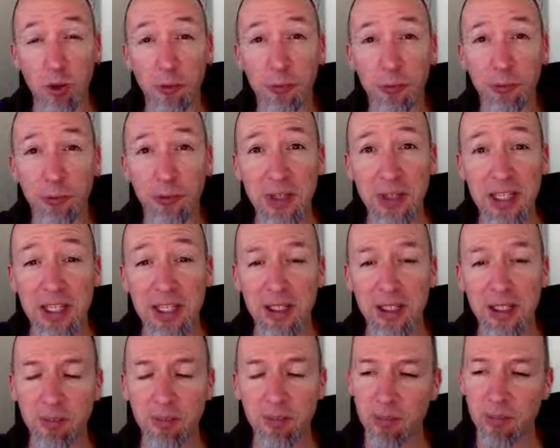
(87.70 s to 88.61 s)
V
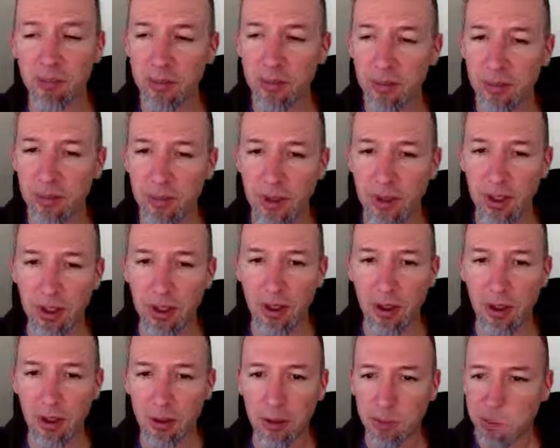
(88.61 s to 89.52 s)

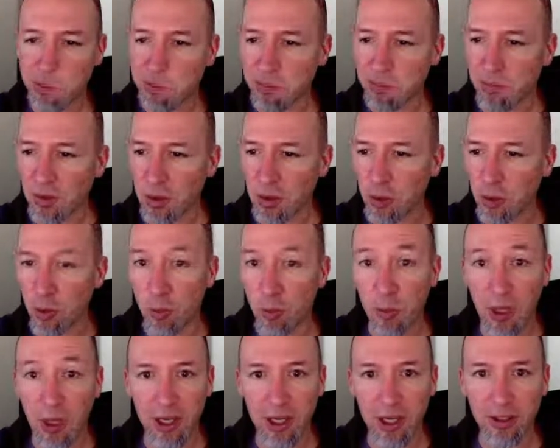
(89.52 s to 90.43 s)
to
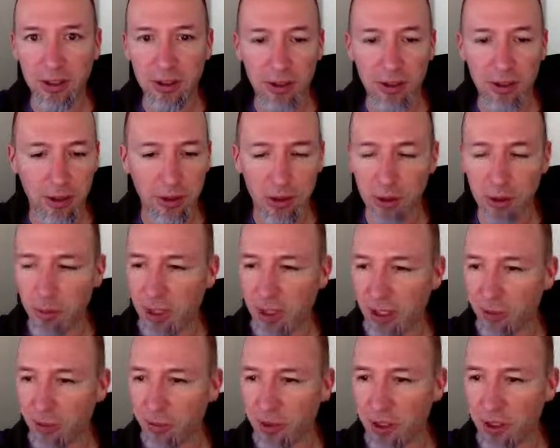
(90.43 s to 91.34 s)
paste,
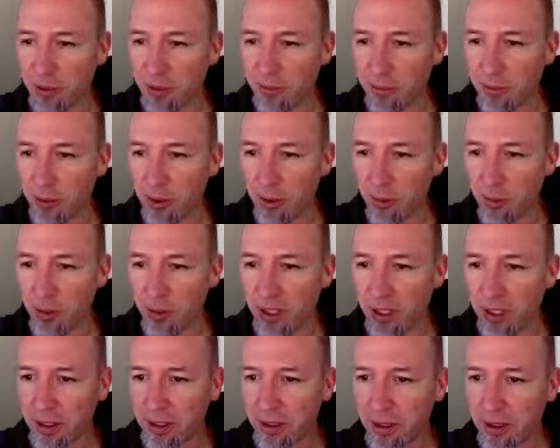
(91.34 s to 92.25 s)
Command V if you're on a Mac.